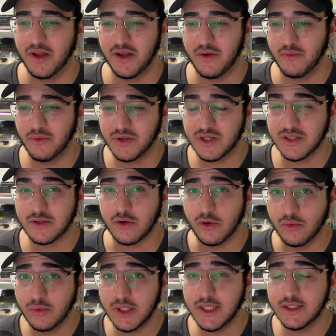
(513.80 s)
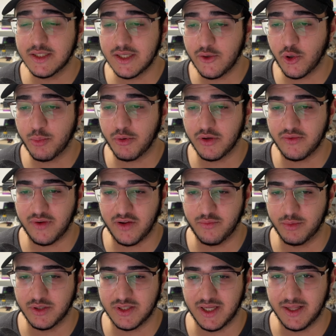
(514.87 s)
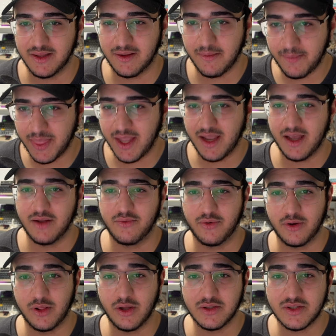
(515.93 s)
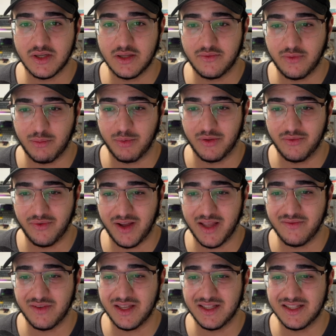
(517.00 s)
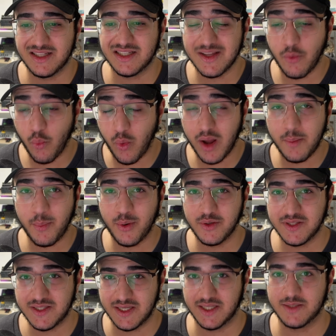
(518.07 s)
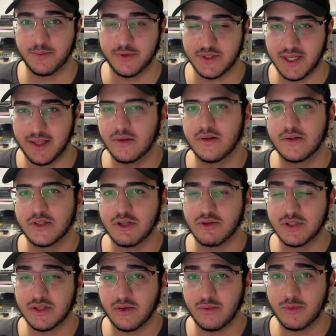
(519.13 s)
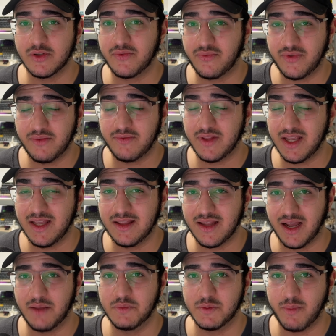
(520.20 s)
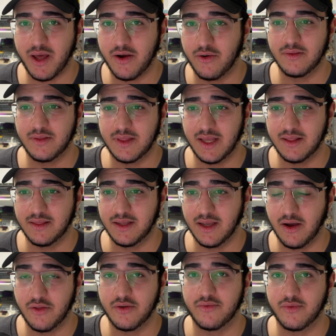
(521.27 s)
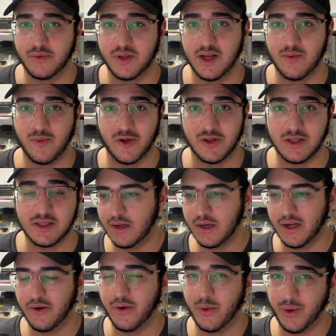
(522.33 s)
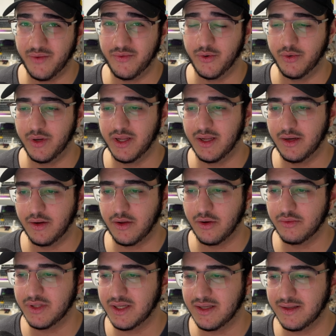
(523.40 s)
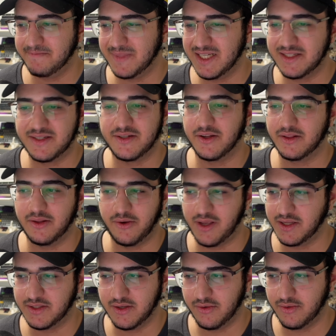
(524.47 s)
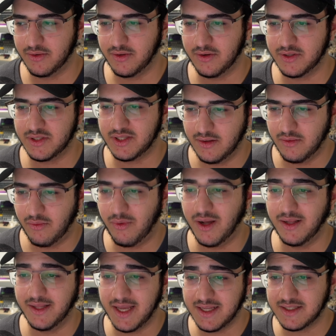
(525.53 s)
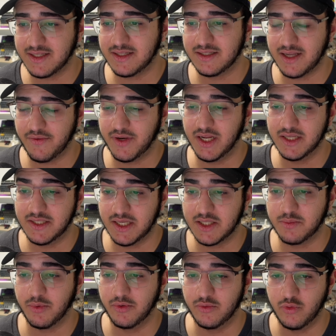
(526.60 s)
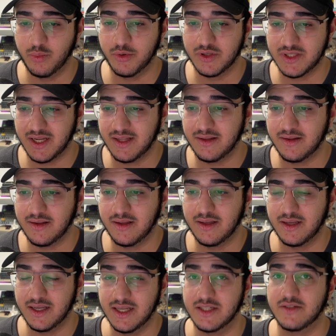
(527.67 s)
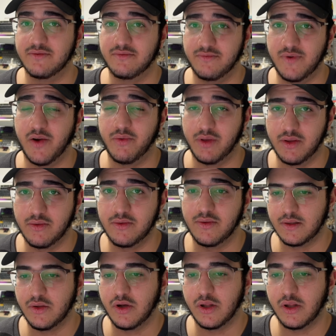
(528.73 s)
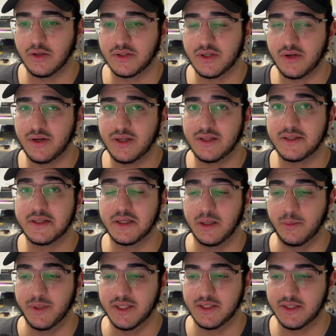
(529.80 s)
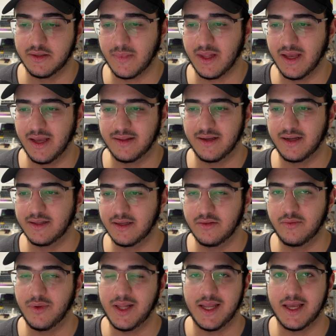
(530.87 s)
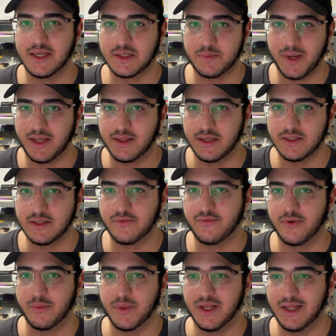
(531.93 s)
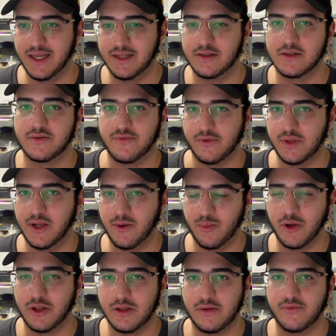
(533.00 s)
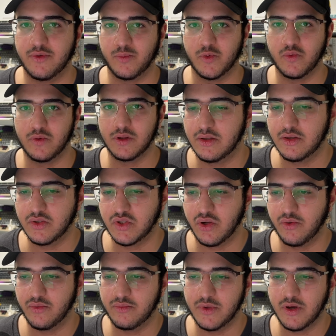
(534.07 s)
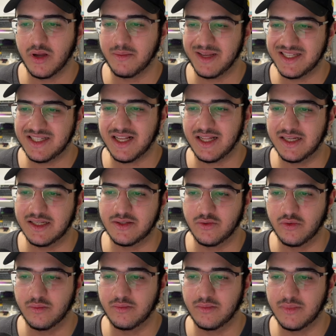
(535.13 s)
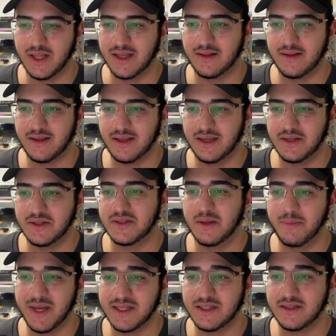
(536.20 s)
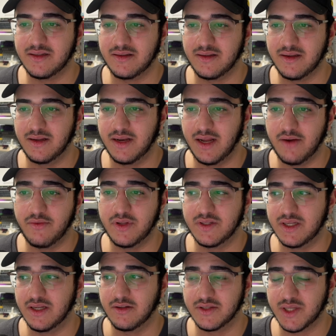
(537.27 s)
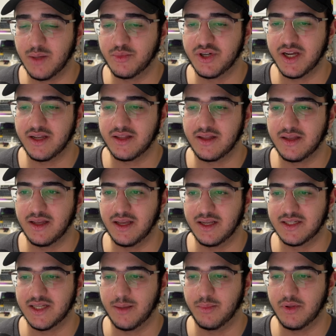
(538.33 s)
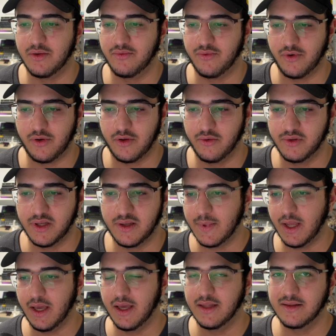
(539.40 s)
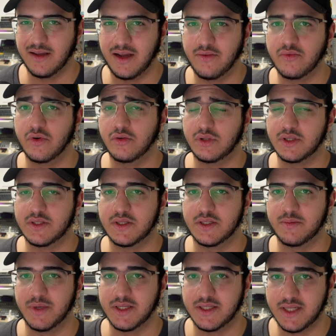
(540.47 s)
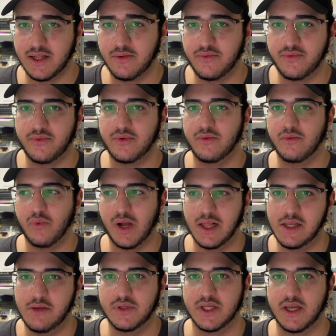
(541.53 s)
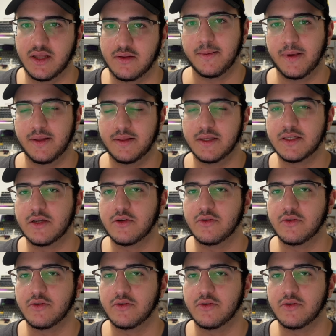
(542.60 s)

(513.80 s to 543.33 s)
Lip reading: which is only 0.5%. And for Claude Sonnet 4.5, it is 1.6%. So it's almost 15 times better than the other frontier models. Now, however, in coding, it's not looking so good, honestly. While yes, 76.2% is very good, Claude Sonnet still beats it. And I didn't really expect this from the latest frontier model from Google. So you can basically assume that it's the best in every single subject except for coding. And I've noticed this myself while using it. And this goes